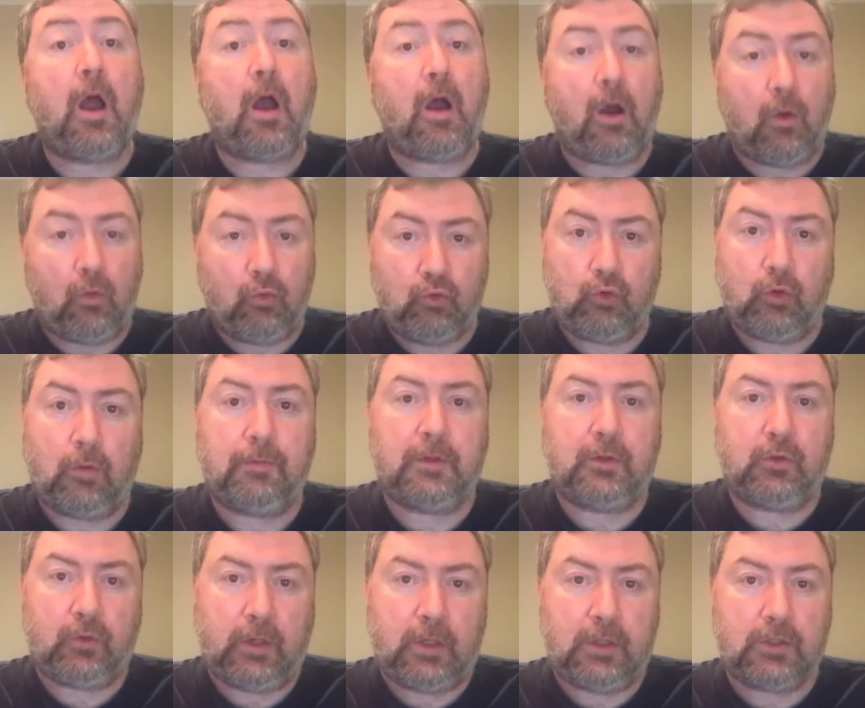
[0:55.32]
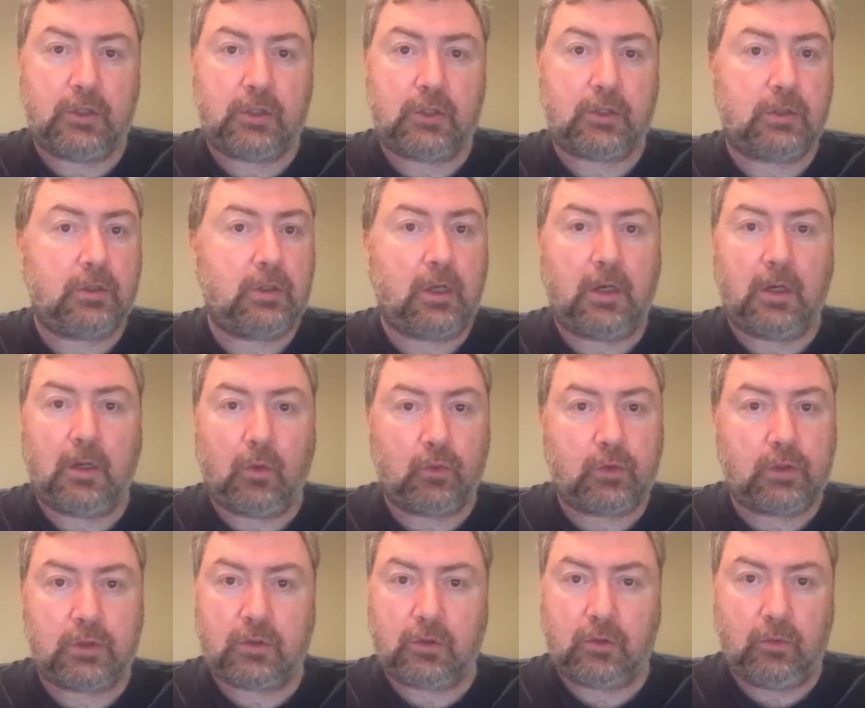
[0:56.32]
I'll drop the transition and I'll
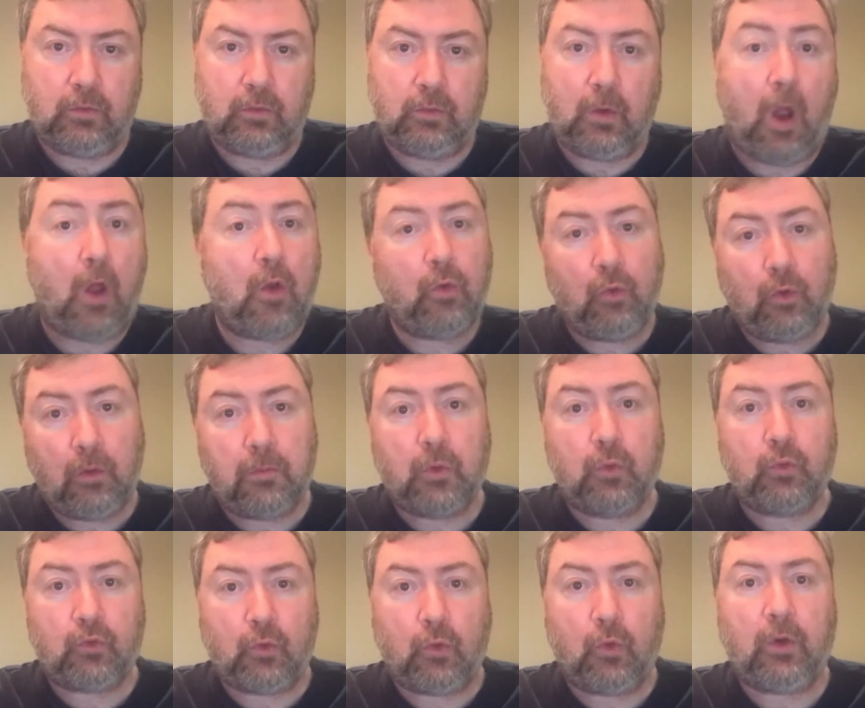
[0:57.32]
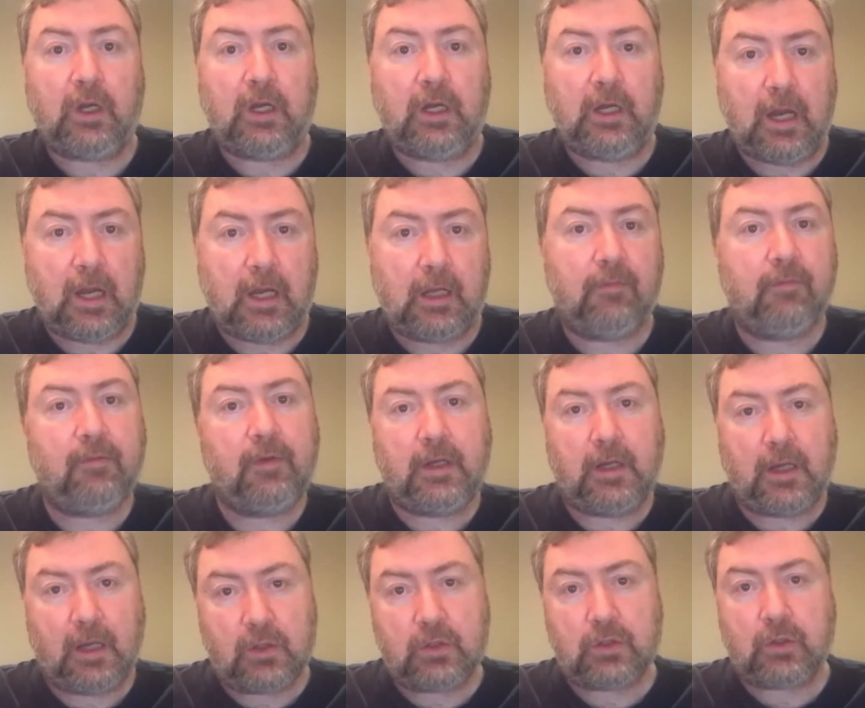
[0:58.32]
just do normal talking head
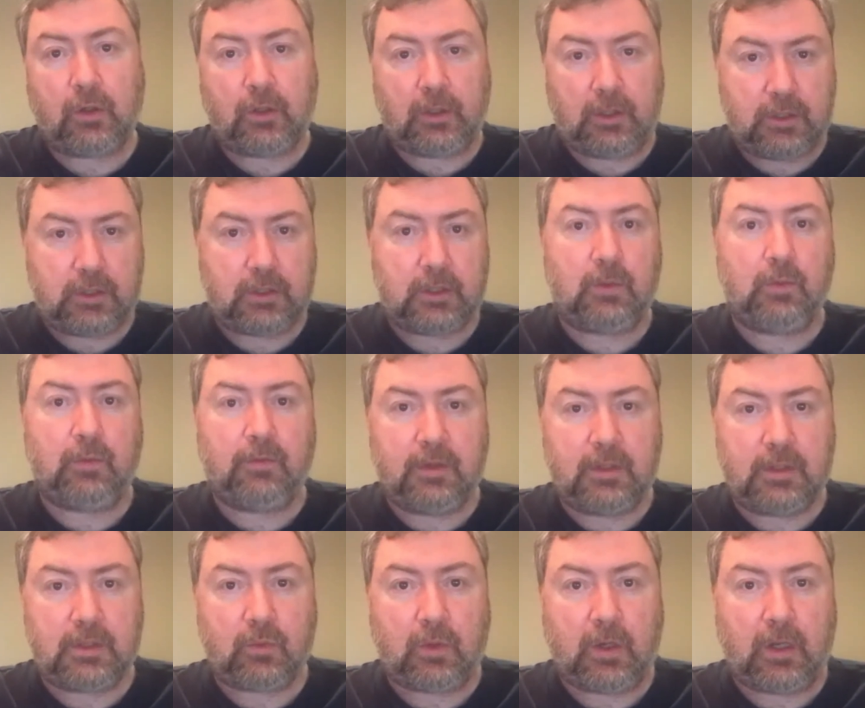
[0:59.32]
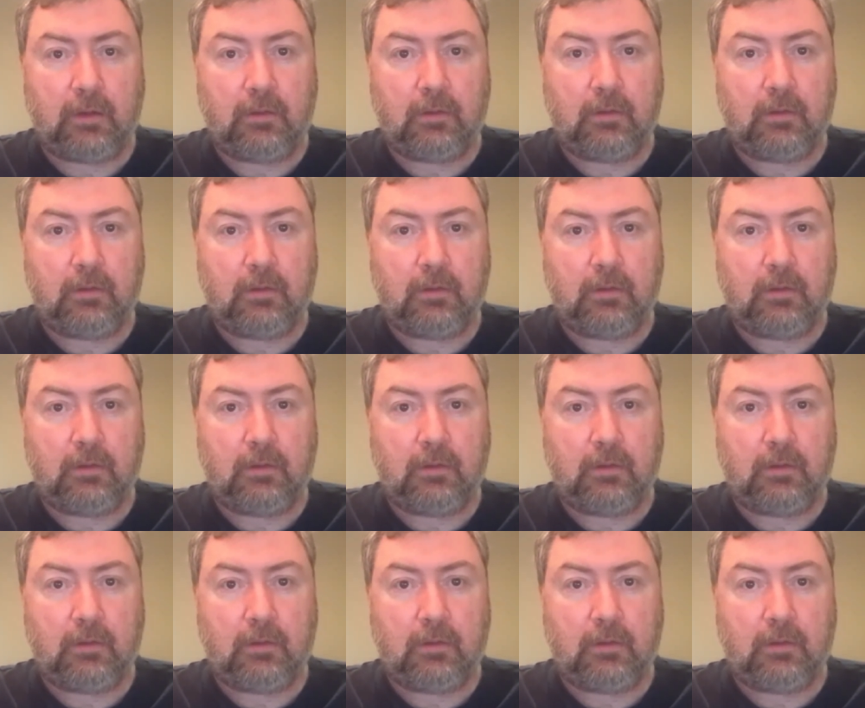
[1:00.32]
videos like you see with this one.